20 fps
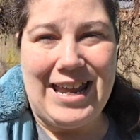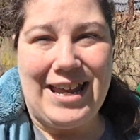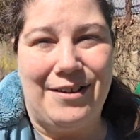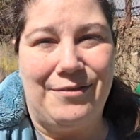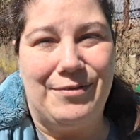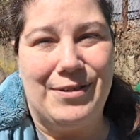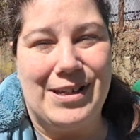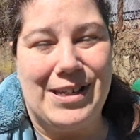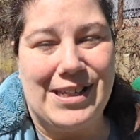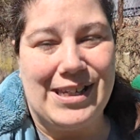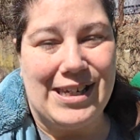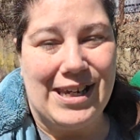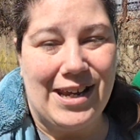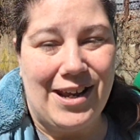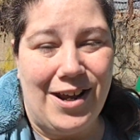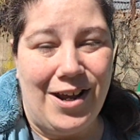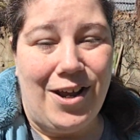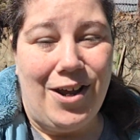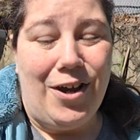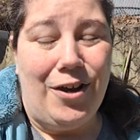It was
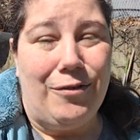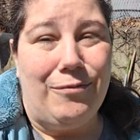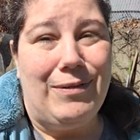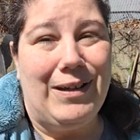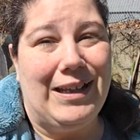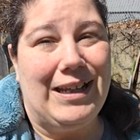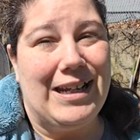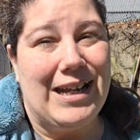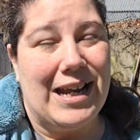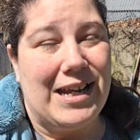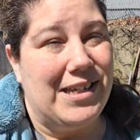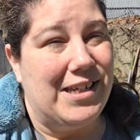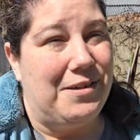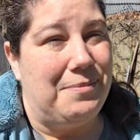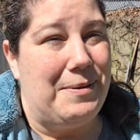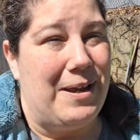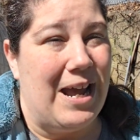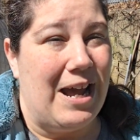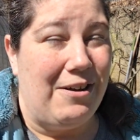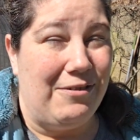really nice to
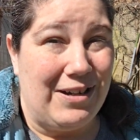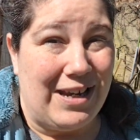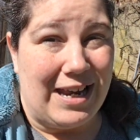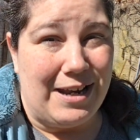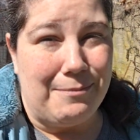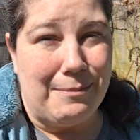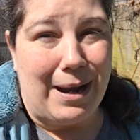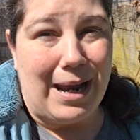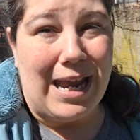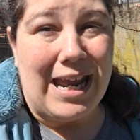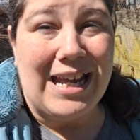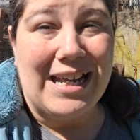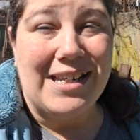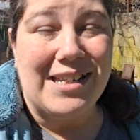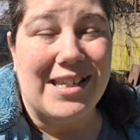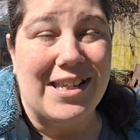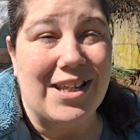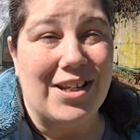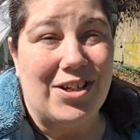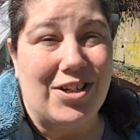be out getting my
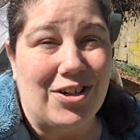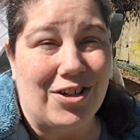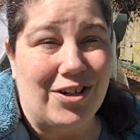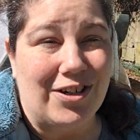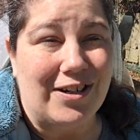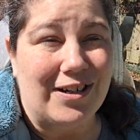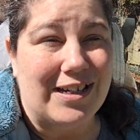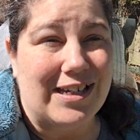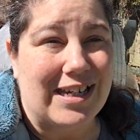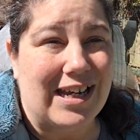hands in the dirt.